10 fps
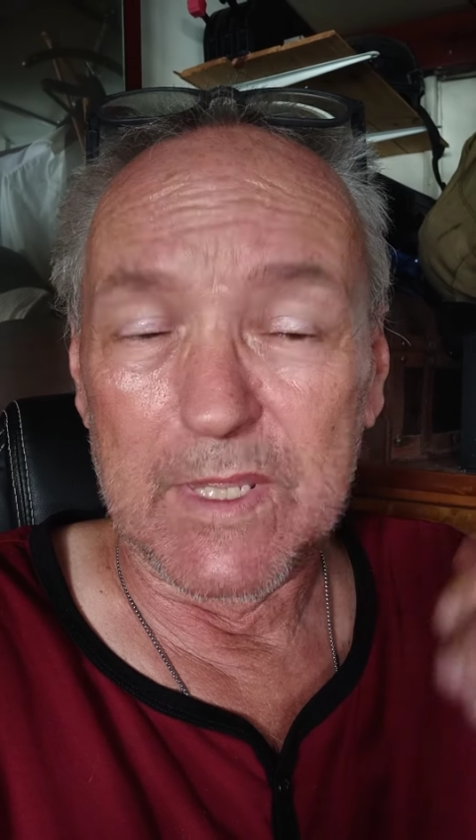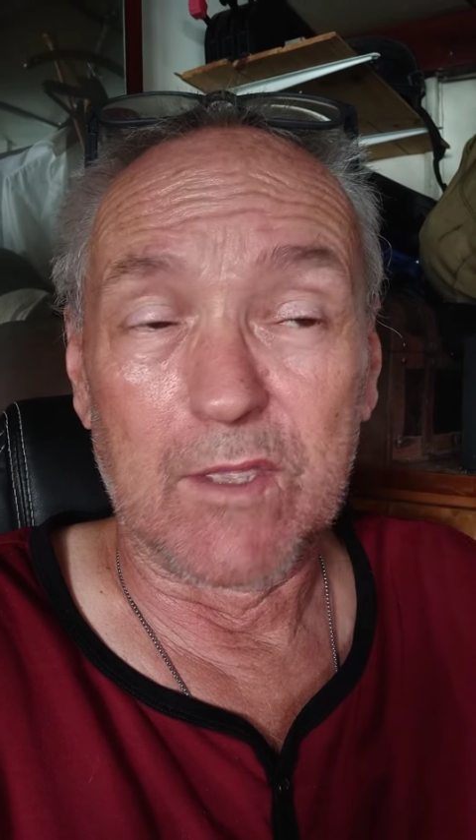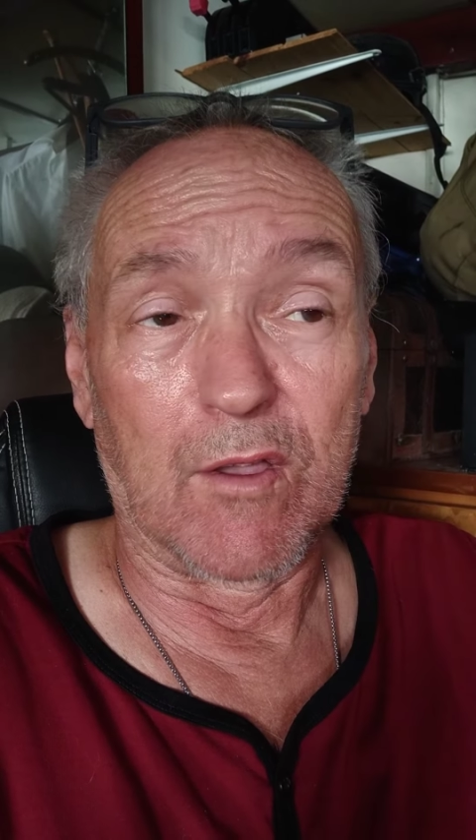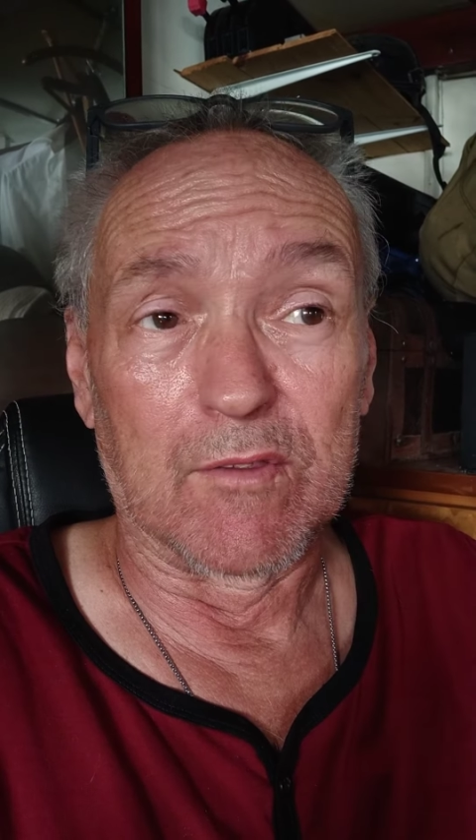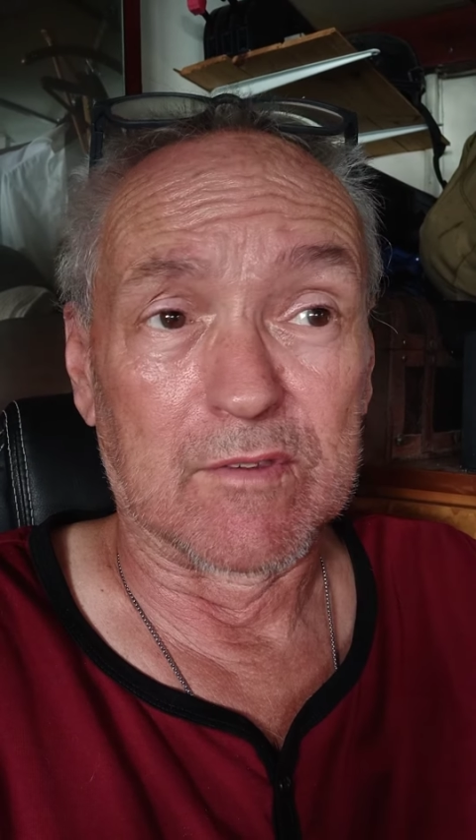
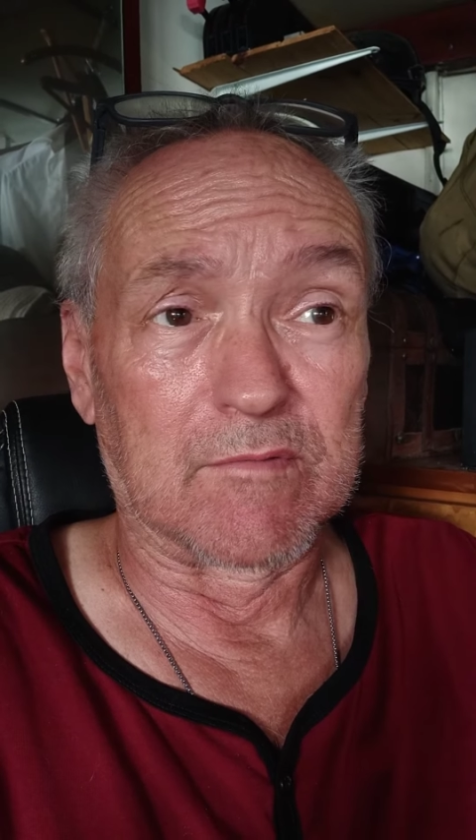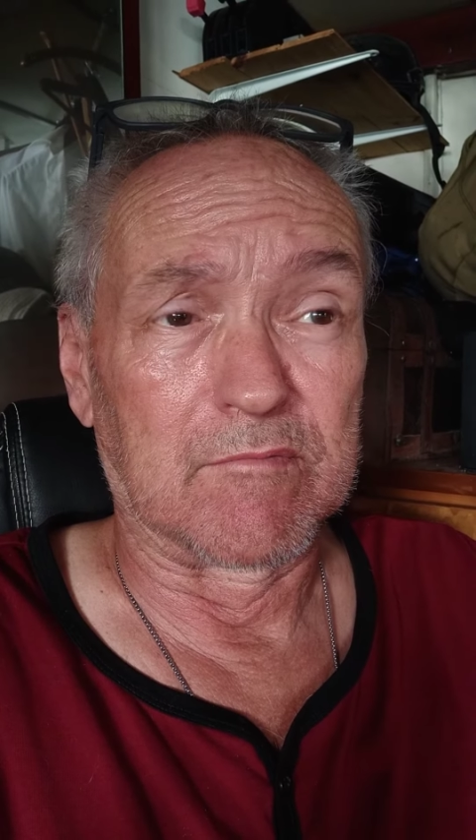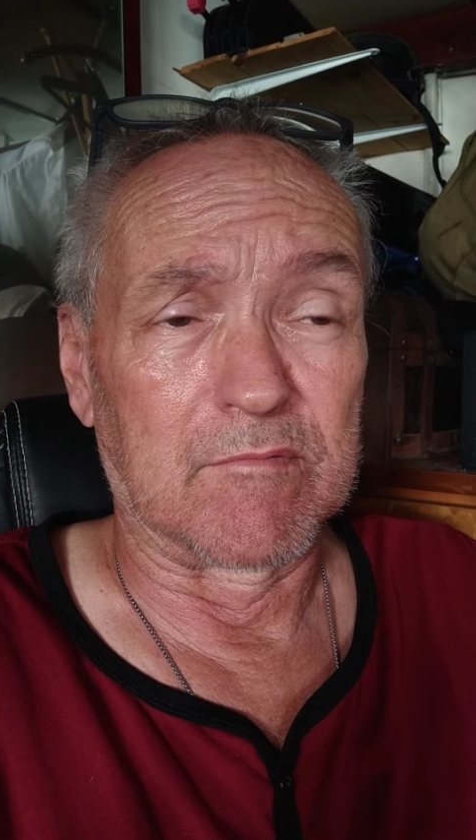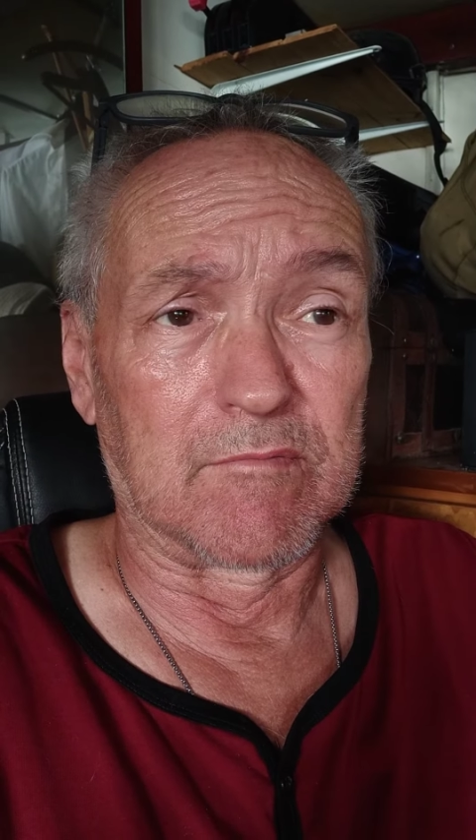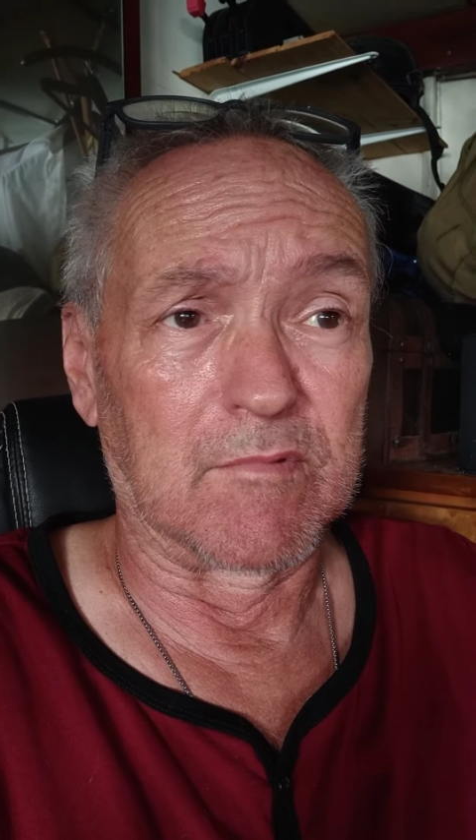because
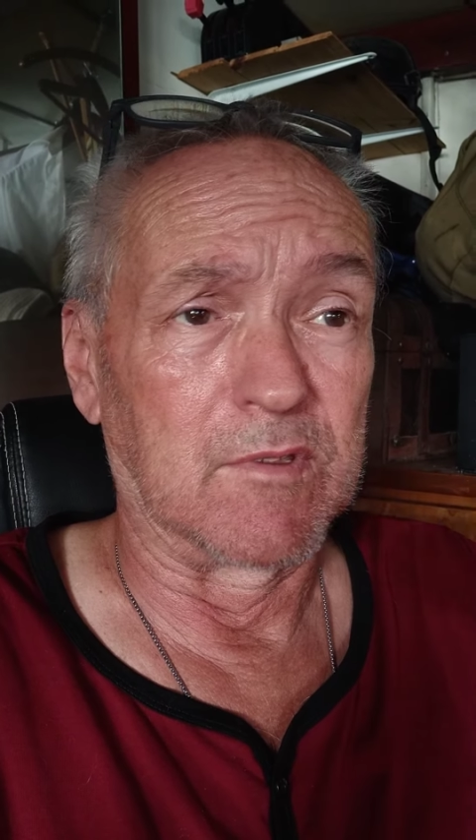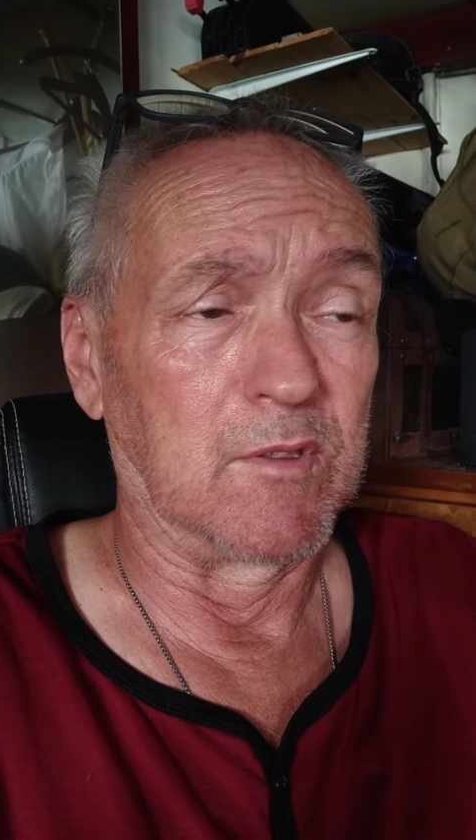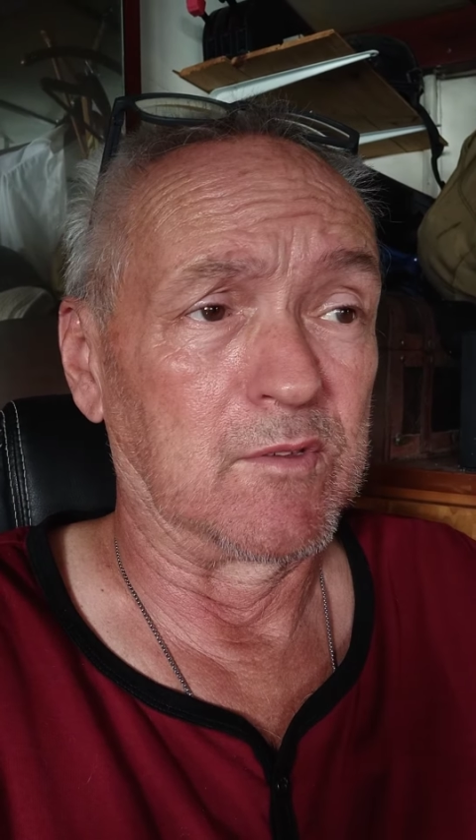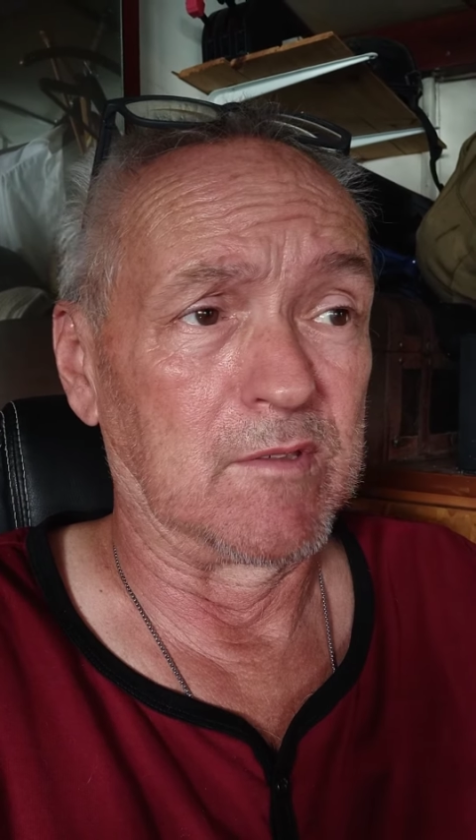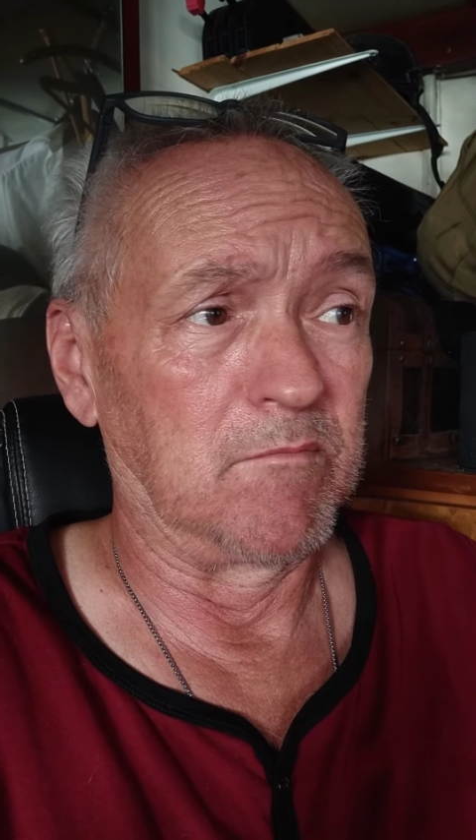you're
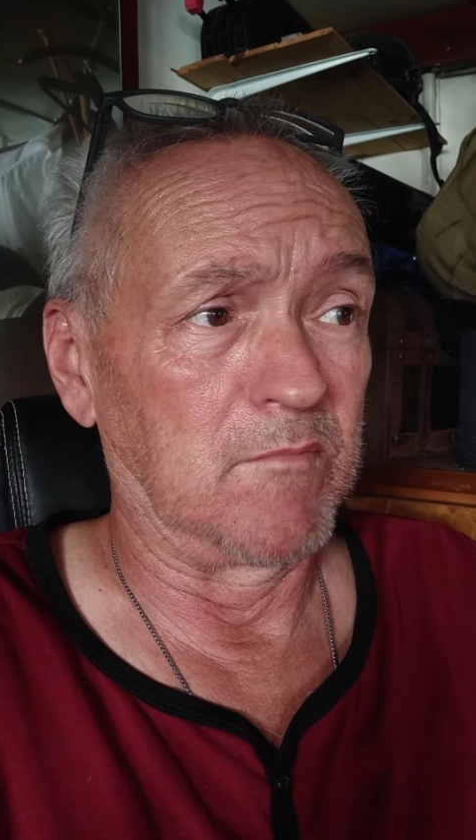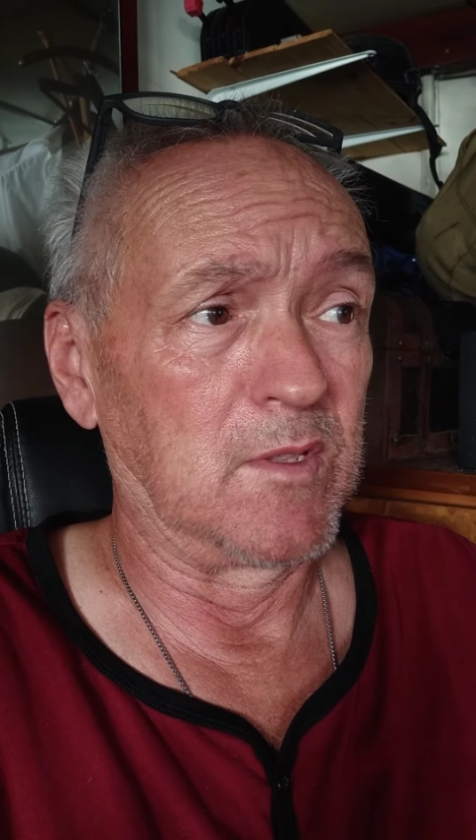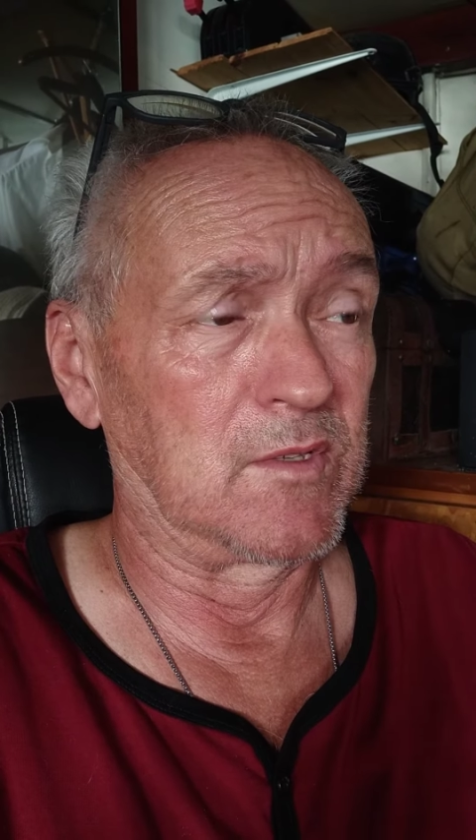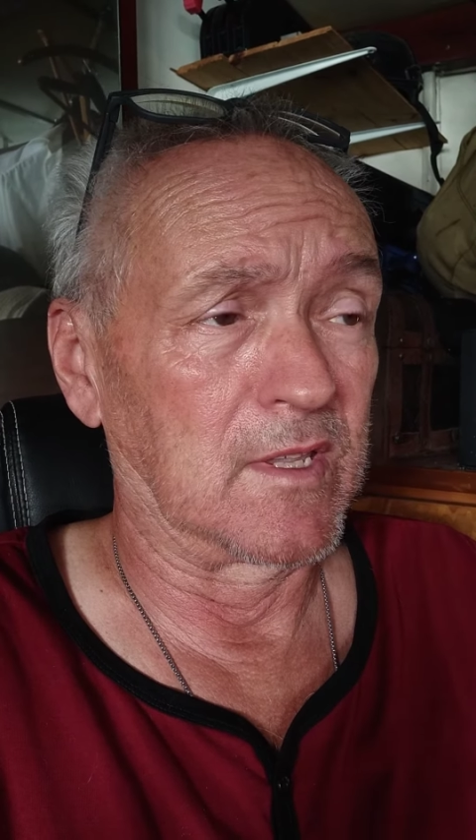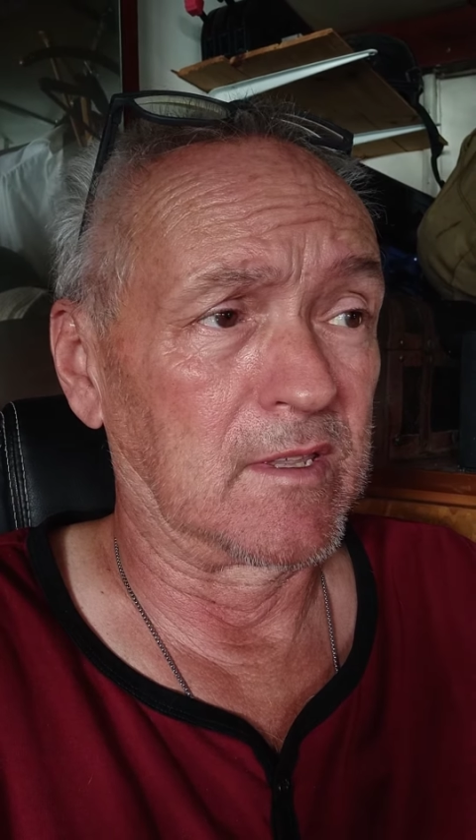using
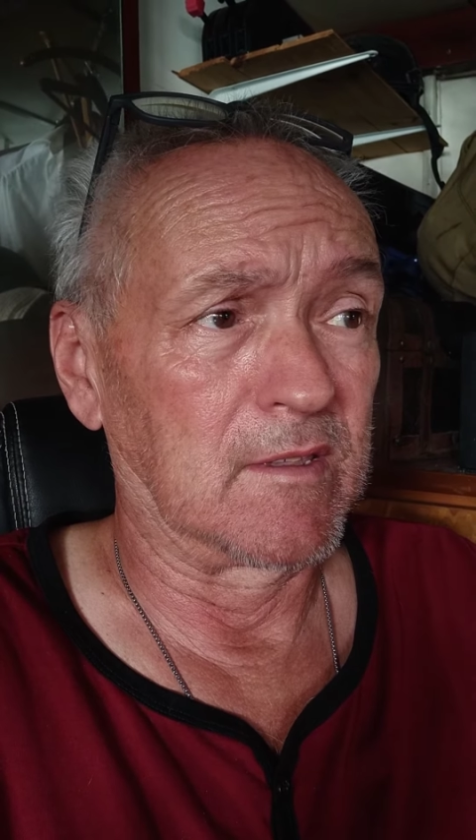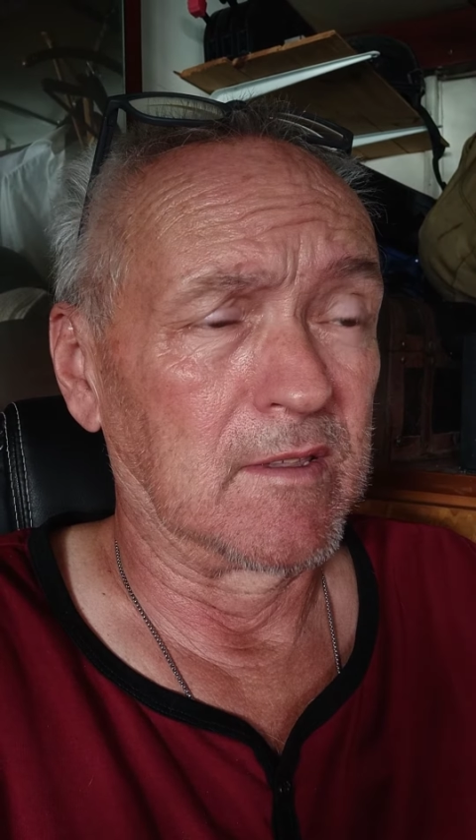music